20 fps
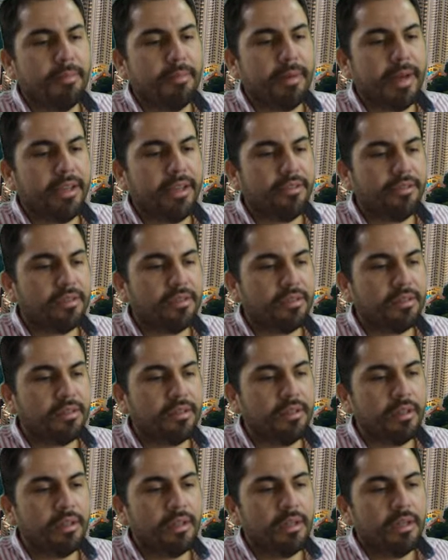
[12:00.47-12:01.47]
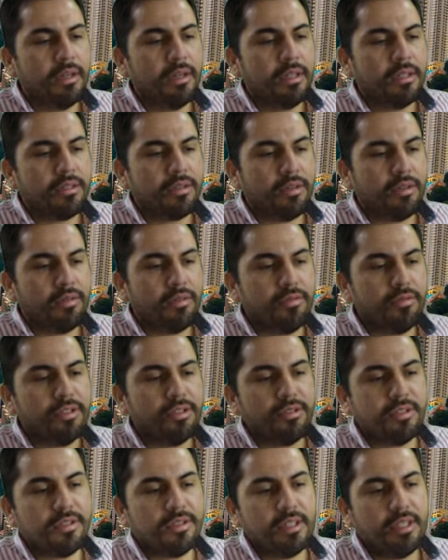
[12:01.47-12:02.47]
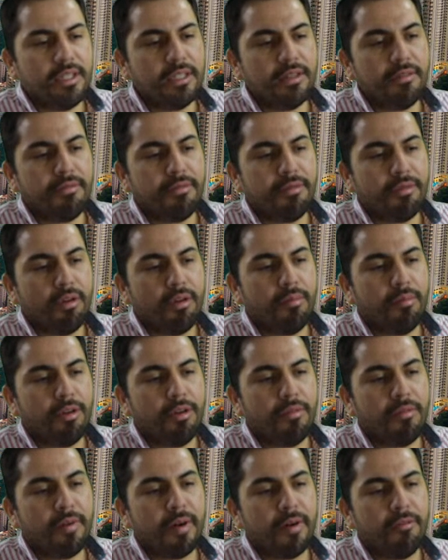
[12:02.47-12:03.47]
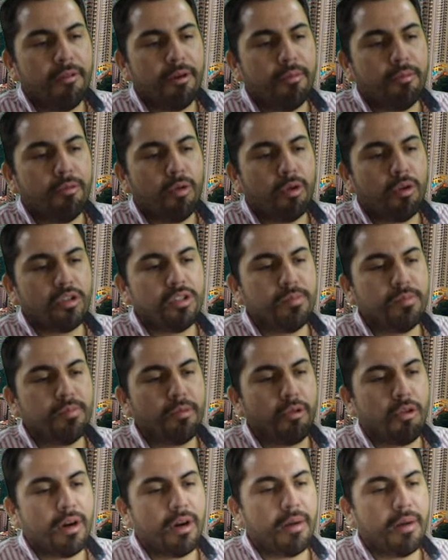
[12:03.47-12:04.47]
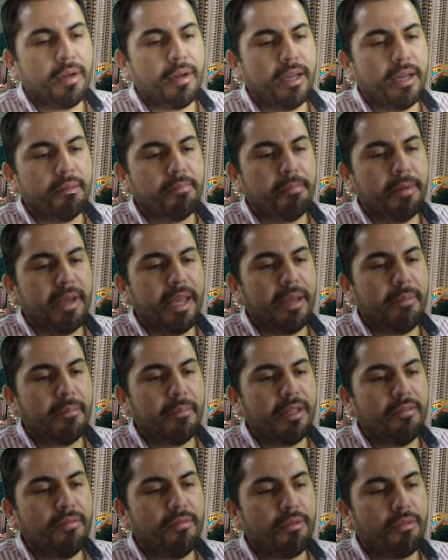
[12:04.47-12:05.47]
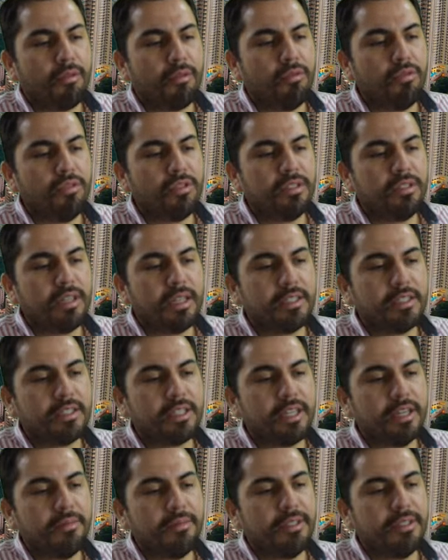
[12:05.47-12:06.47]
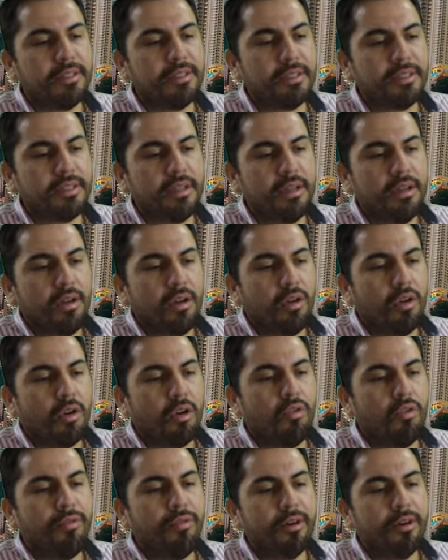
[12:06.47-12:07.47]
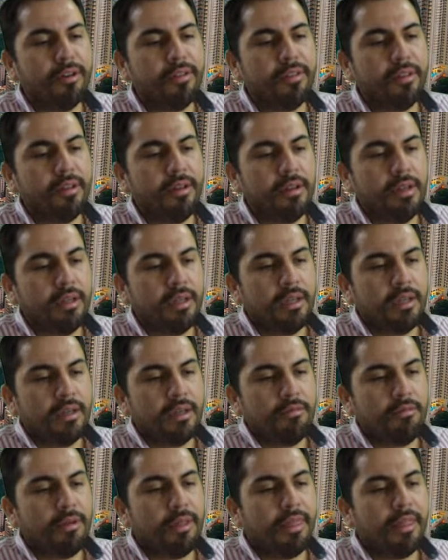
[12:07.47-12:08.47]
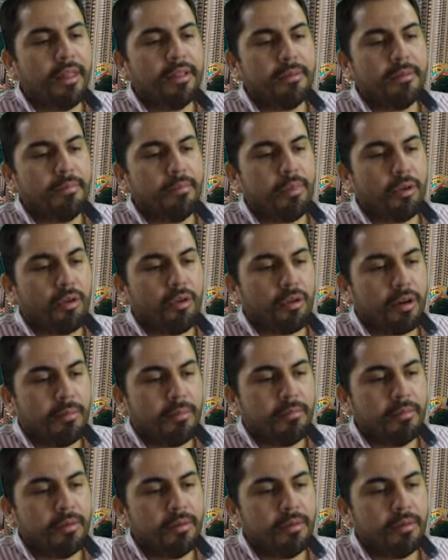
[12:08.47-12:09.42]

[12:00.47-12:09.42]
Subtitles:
Bayot's solutions in the form of a rewards program and payment for goods and services offered within the program.